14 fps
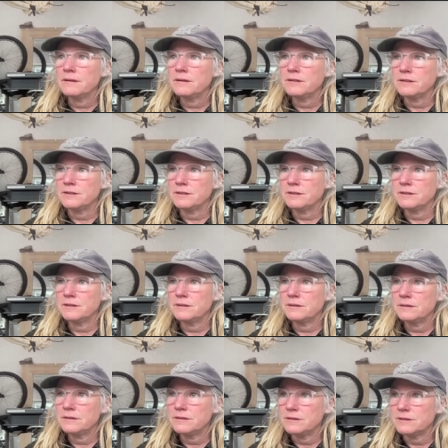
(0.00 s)
to
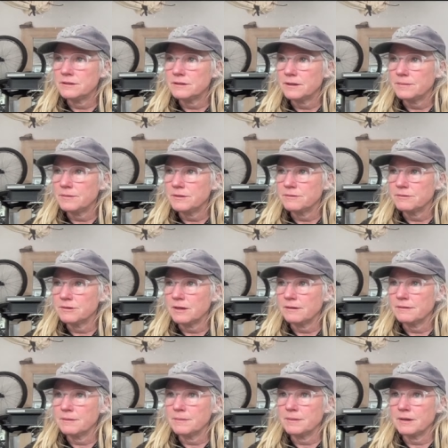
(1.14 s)
start principal photography
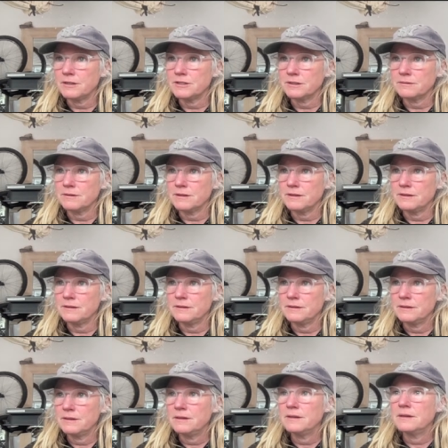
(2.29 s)
of the project within.
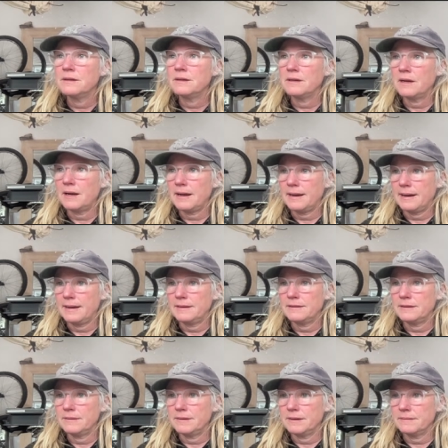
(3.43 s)
There
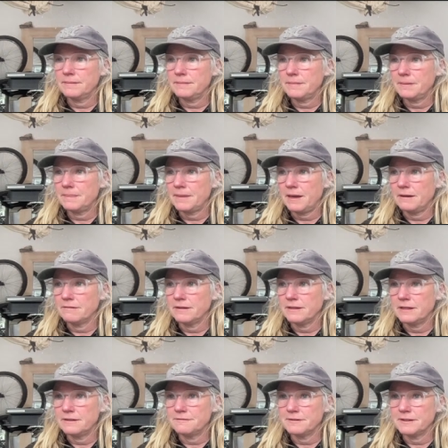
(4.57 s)
we go. I read
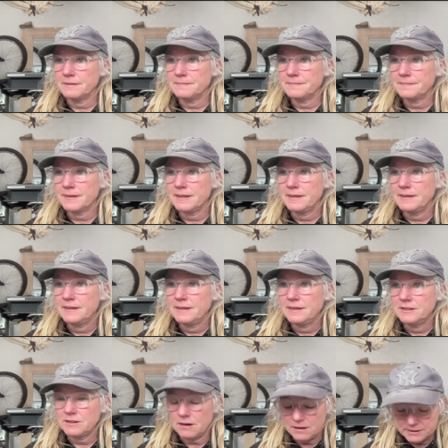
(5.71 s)
that differently.
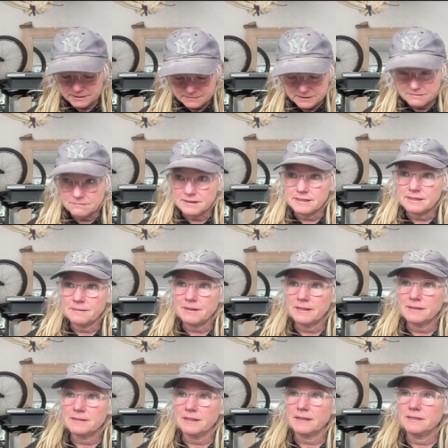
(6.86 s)
It's awesome when you read something a
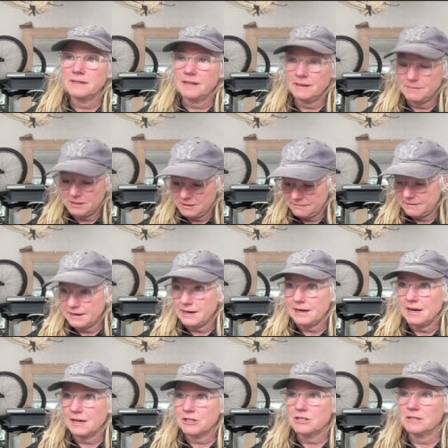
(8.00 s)
second time and you
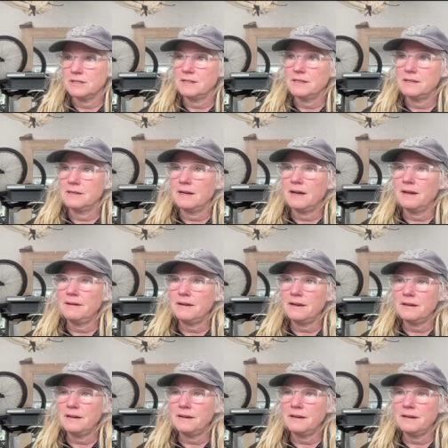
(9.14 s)
actually, I